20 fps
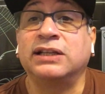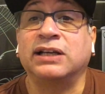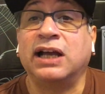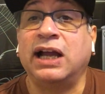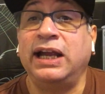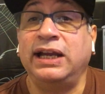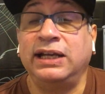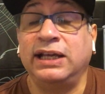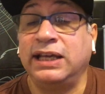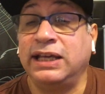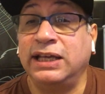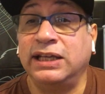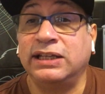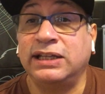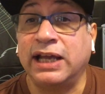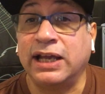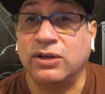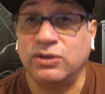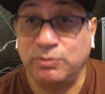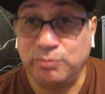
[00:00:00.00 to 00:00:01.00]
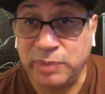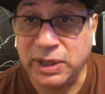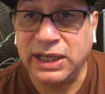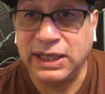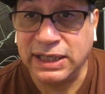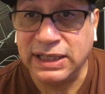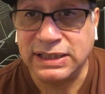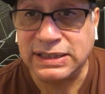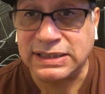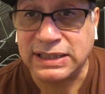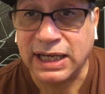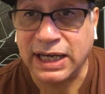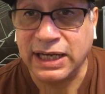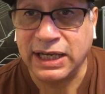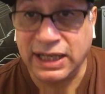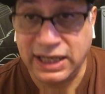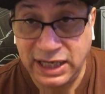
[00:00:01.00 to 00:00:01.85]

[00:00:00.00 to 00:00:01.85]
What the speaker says: the kind of kid that could be inside.